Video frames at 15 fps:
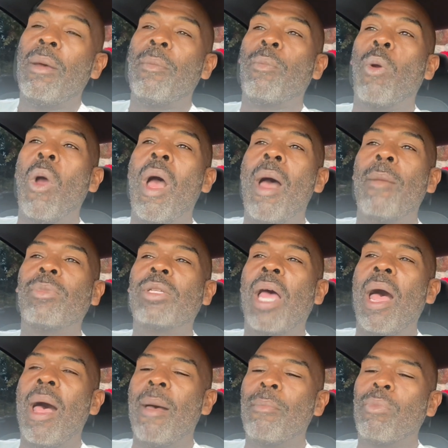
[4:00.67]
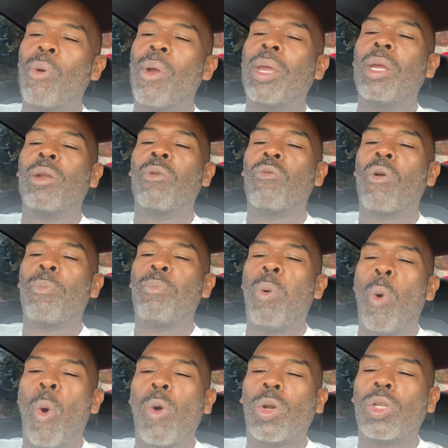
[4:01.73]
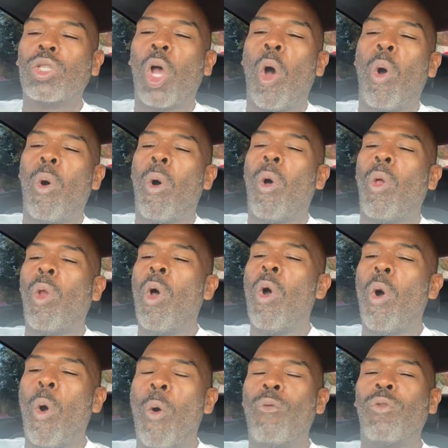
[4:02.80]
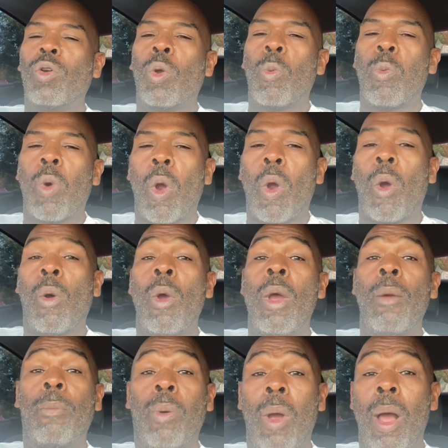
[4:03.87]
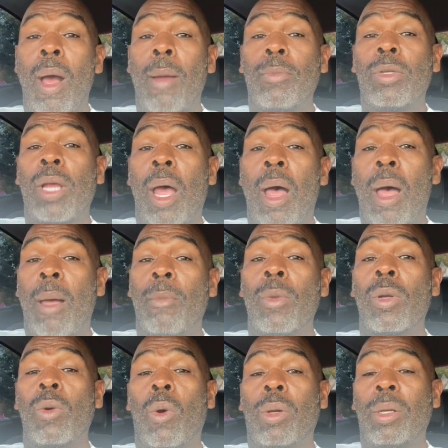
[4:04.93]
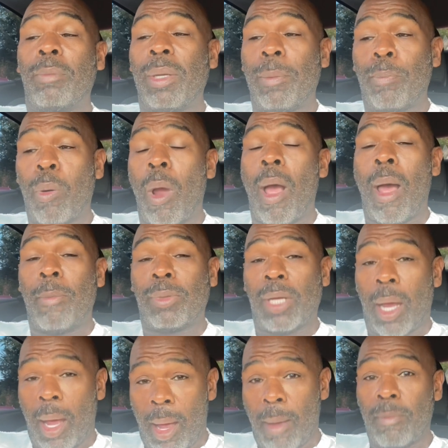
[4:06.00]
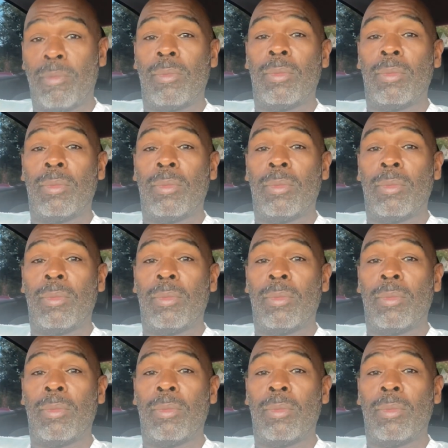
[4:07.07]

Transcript: Prime time bringing the reporters all over the world. Prime time want to be prime time.